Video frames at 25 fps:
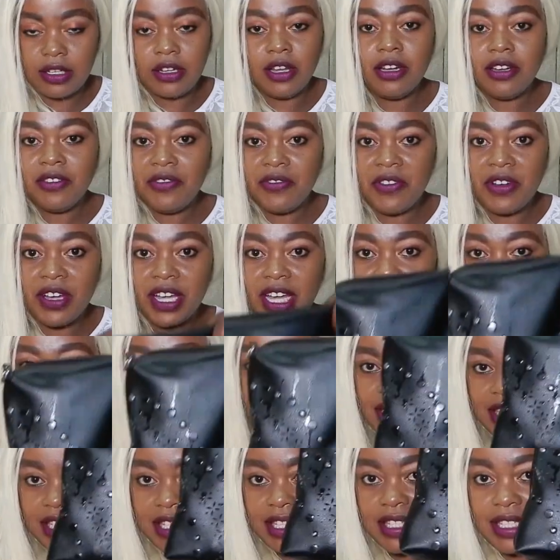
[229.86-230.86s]
Don't
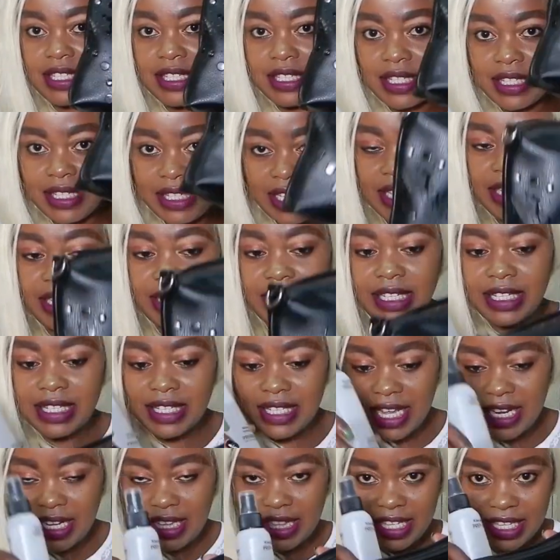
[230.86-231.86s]
forget, this is still
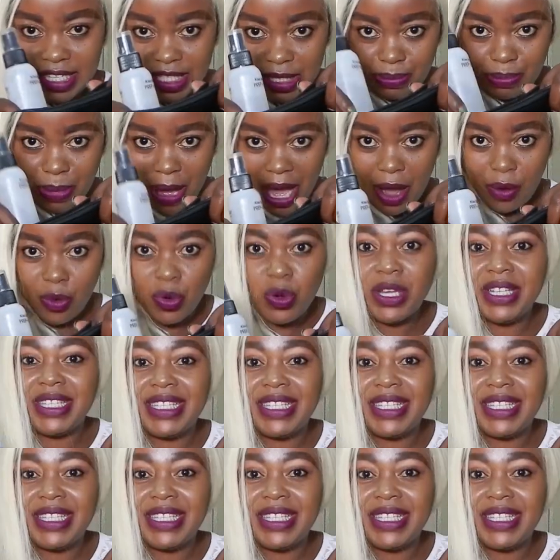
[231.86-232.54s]
inside this bag,